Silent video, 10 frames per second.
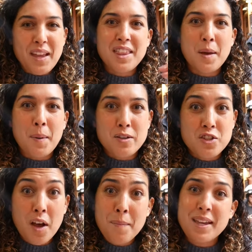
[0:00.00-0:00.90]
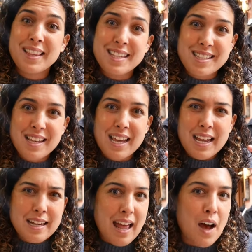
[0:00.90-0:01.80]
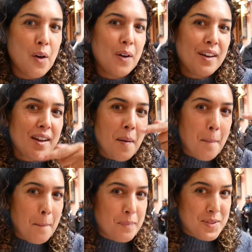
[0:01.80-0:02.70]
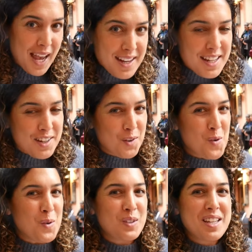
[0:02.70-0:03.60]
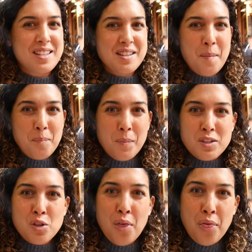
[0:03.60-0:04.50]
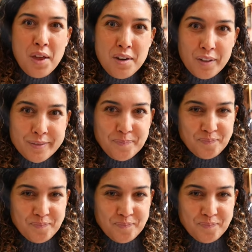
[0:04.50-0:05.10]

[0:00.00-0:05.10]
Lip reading: And the balsamic that's now 10-year-old is much thinner,